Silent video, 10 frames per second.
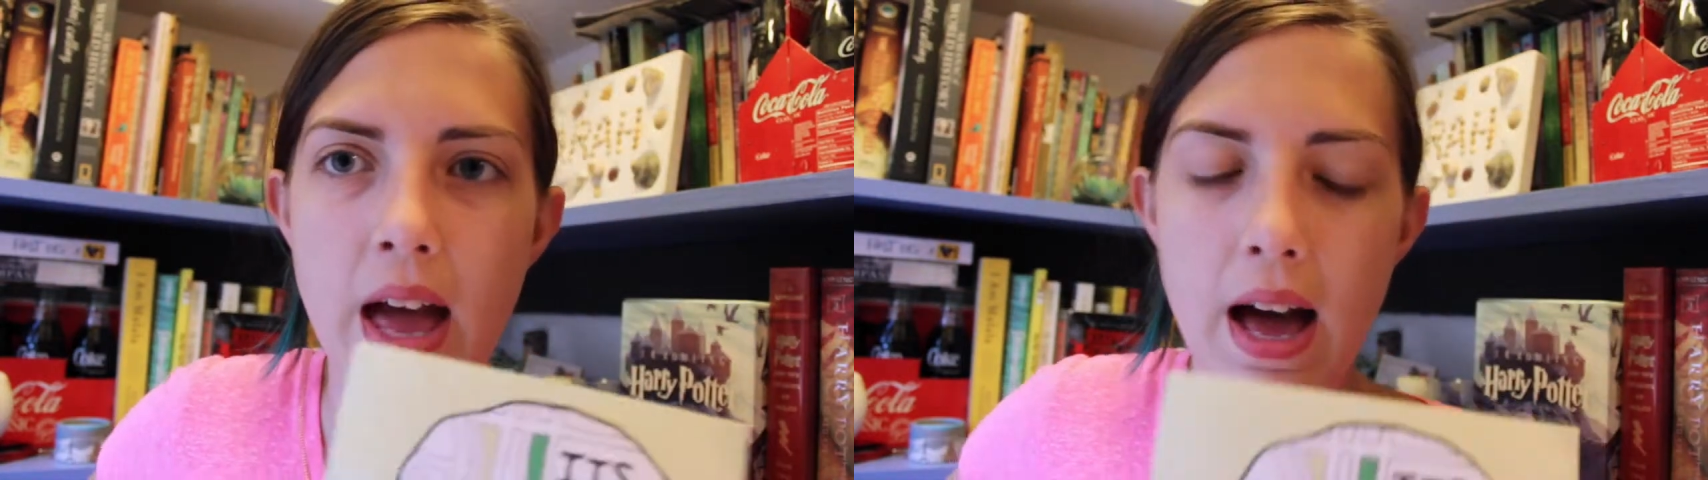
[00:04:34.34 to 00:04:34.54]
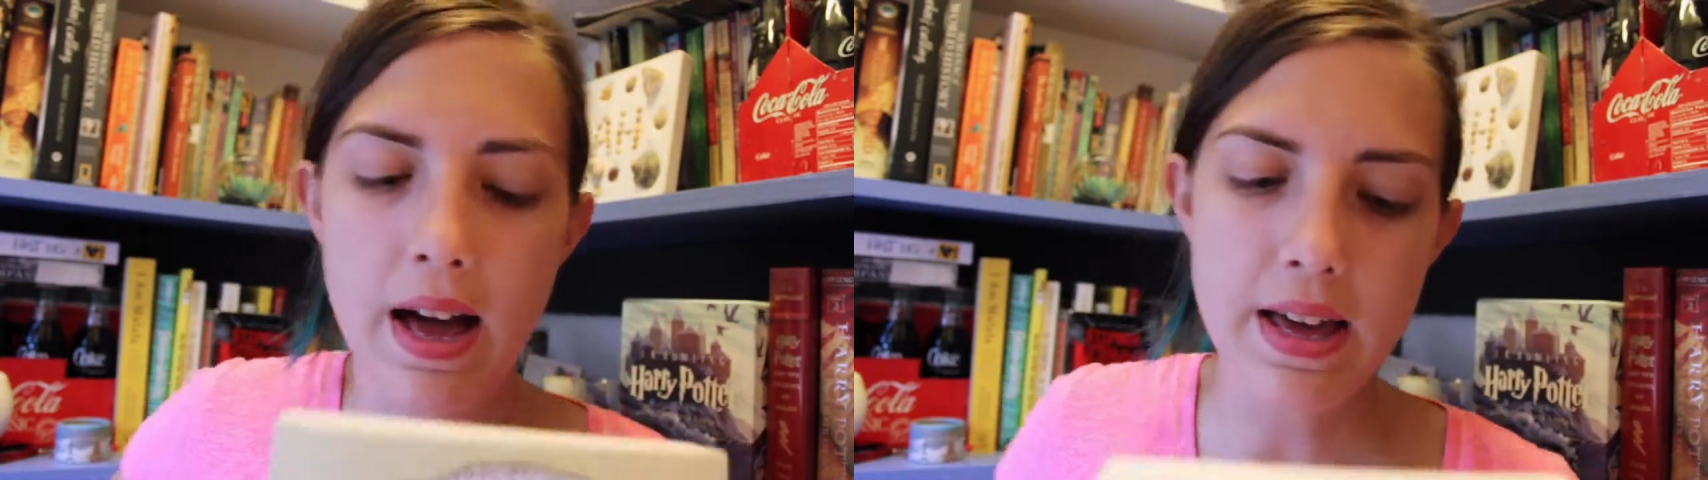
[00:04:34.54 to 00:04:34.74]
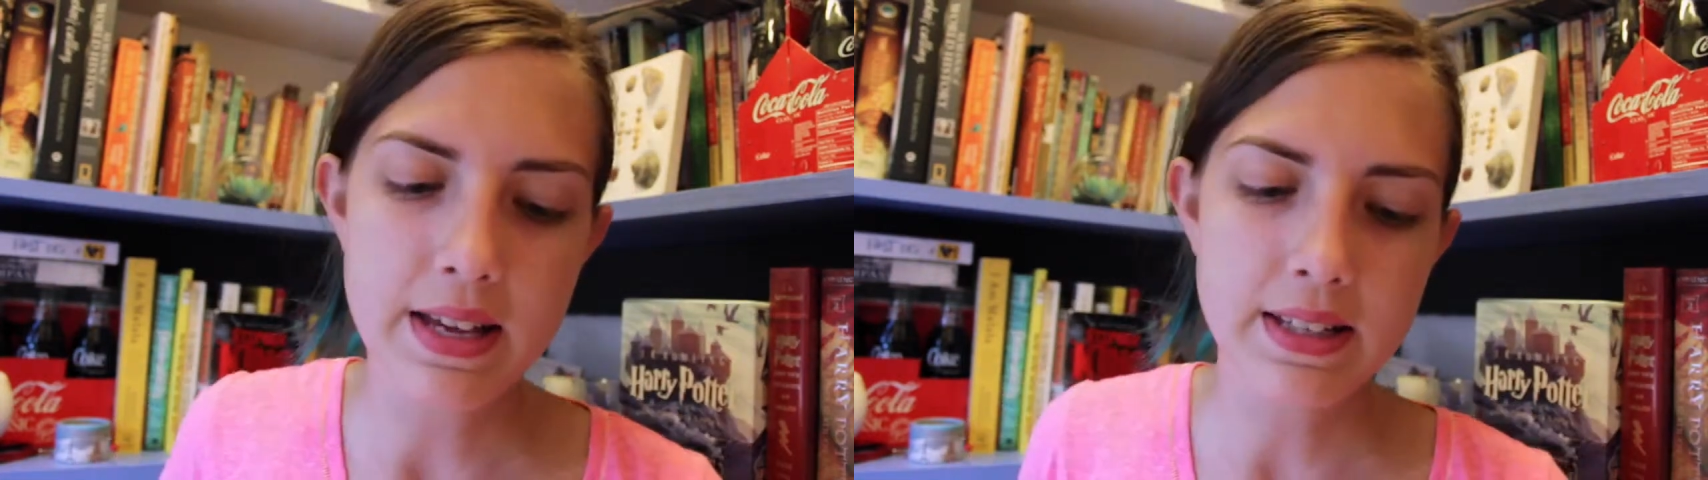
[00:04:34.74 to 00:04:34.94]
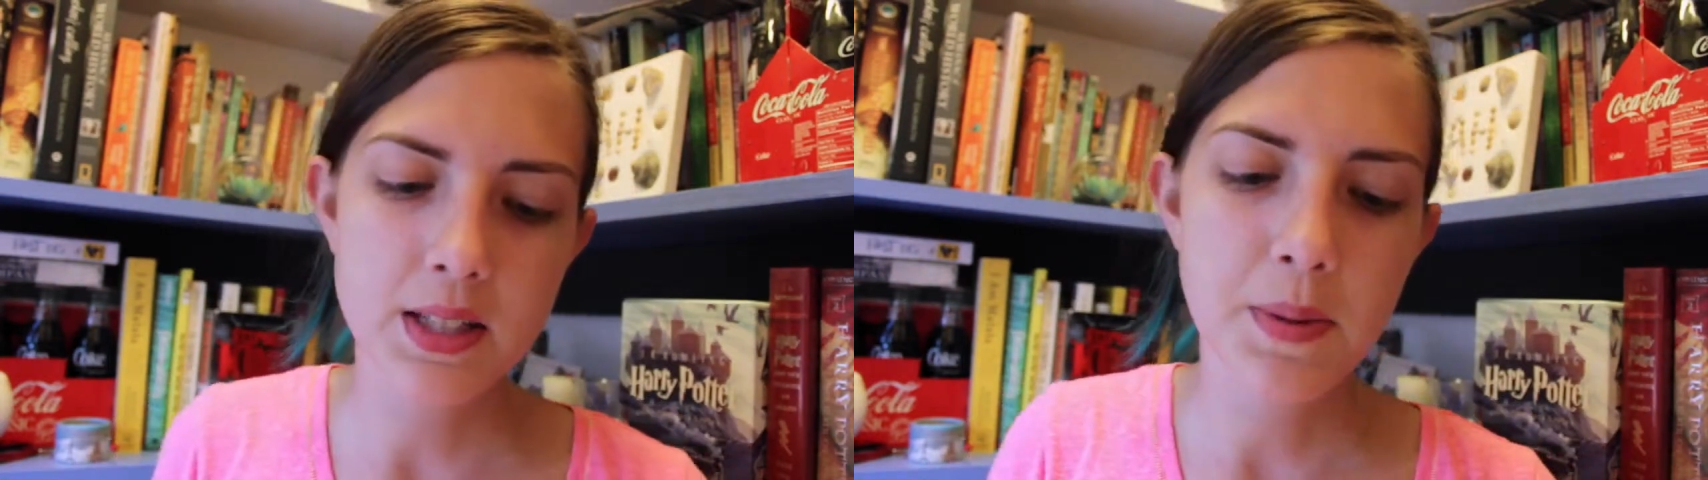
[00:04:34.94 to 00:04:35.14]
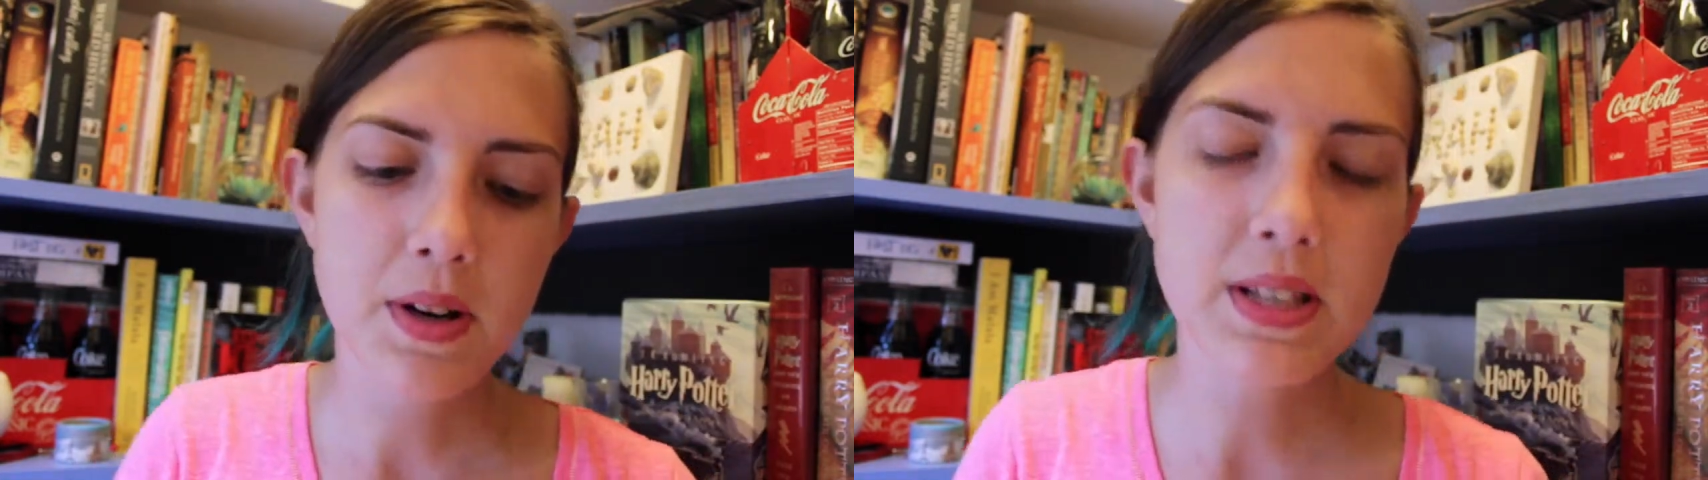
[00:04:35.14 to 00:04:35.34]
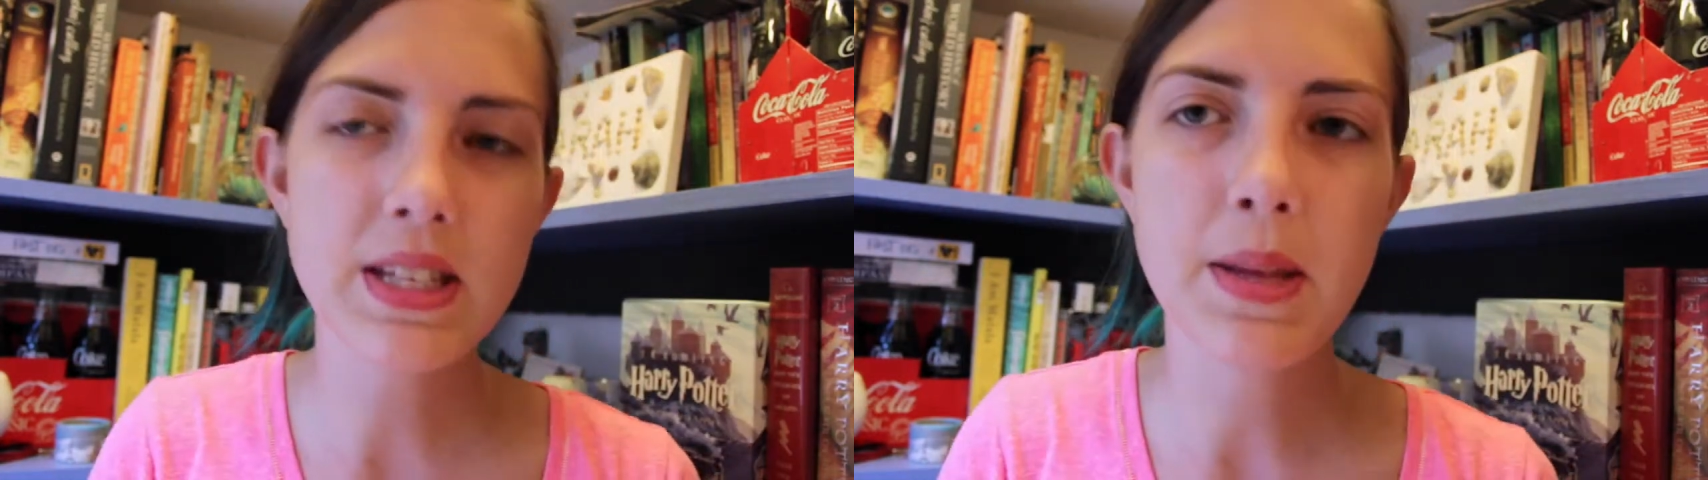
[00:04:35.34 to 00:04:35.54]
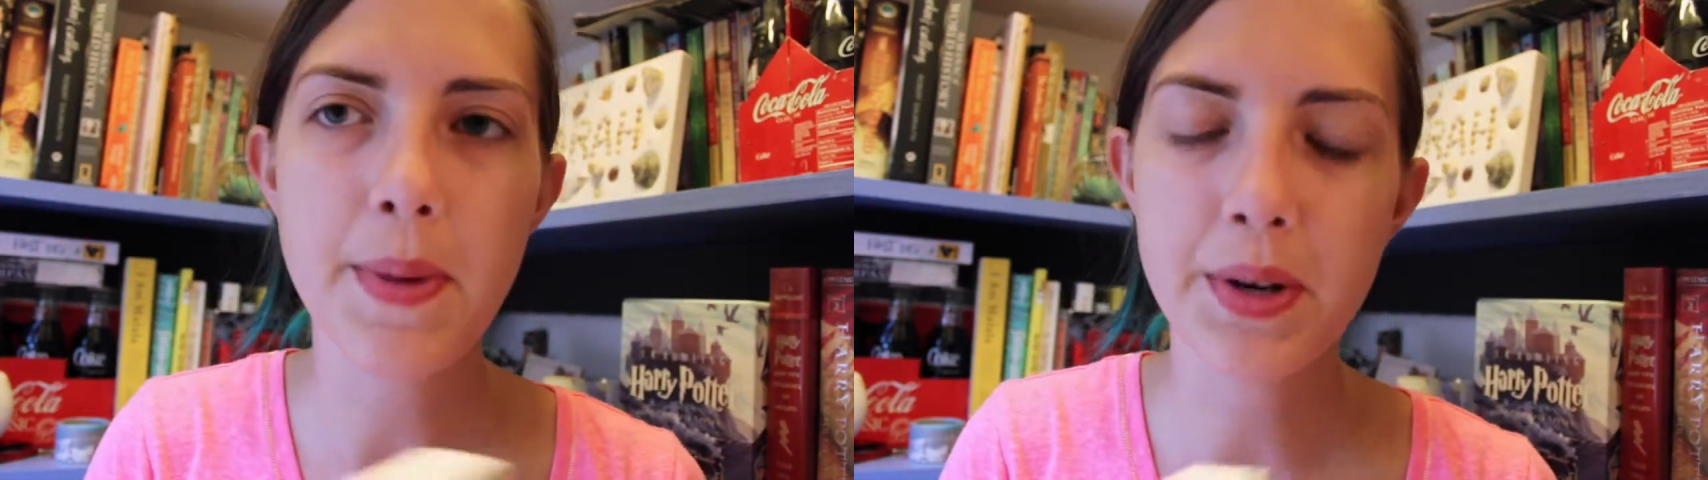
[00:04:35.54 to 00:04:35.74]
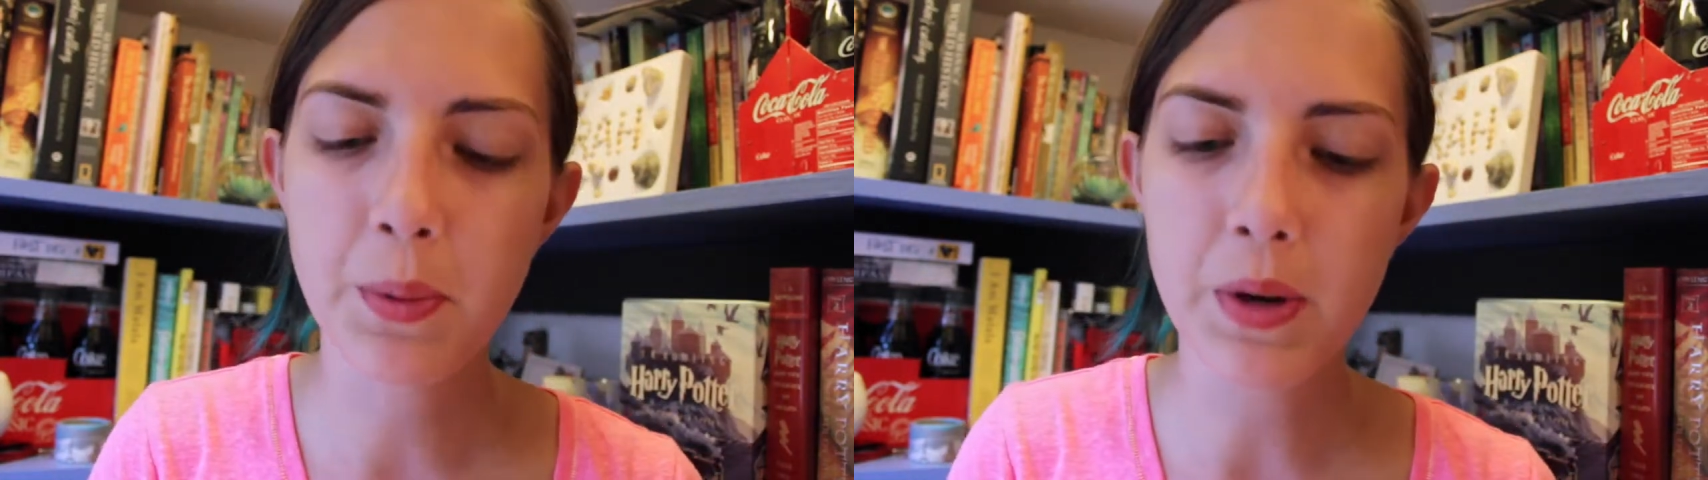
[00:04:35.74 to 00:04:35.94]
Uh, his experience in the mental